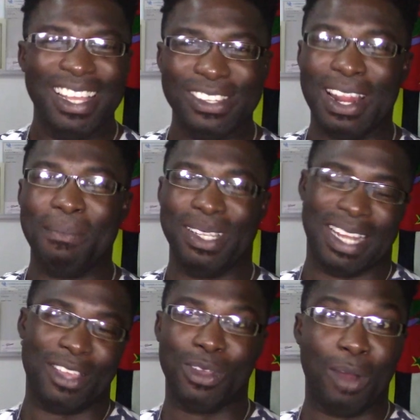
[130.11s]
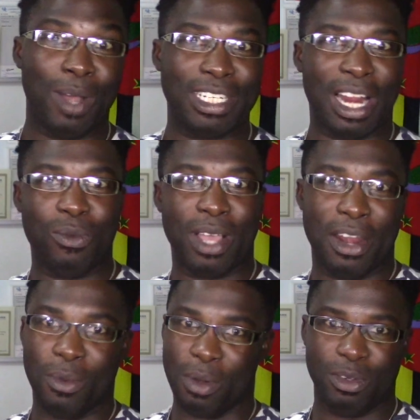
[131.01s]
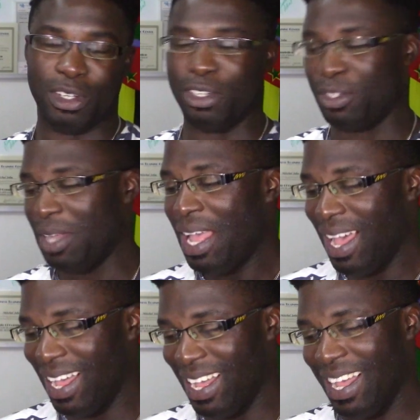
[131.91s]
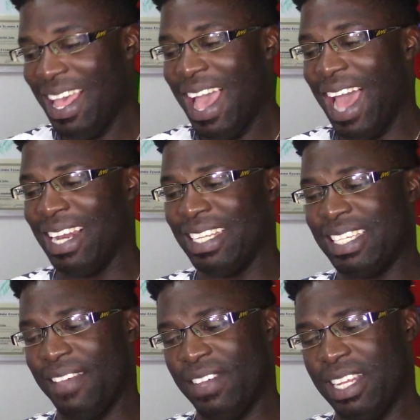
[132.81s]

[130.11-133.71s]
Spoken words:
So that means like you can watch that work and no one will judge you. And then 7